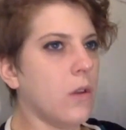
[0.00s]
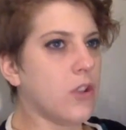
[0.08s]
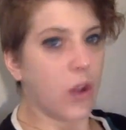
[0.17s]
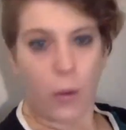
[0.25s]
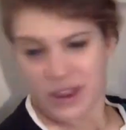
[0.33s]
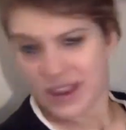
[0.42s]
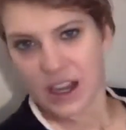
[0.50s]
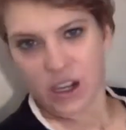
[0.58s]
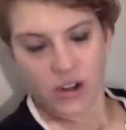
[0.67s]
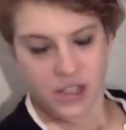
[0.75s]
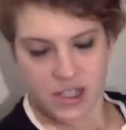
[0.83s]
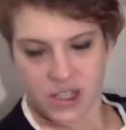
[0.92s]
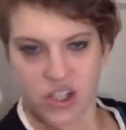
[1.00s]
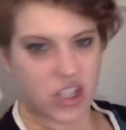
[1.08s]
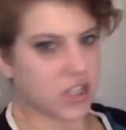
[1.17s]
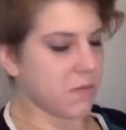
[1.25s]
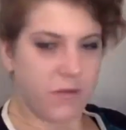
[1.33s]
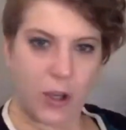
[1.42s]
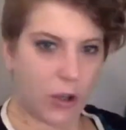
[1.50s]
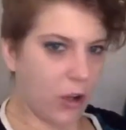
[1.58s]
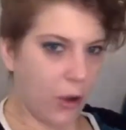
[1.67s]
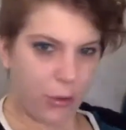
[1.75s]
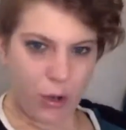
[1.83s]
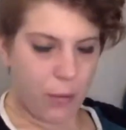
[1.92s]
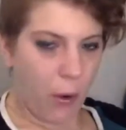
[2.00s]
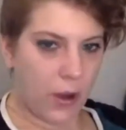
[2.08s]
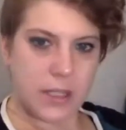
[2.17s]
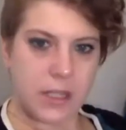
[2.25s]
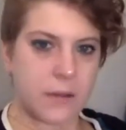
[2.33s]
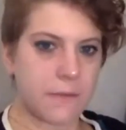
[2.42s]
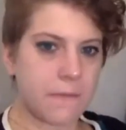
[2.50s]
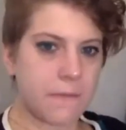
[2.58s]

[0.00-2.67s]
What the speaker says: So with kickers, is it just field goal, 3 points?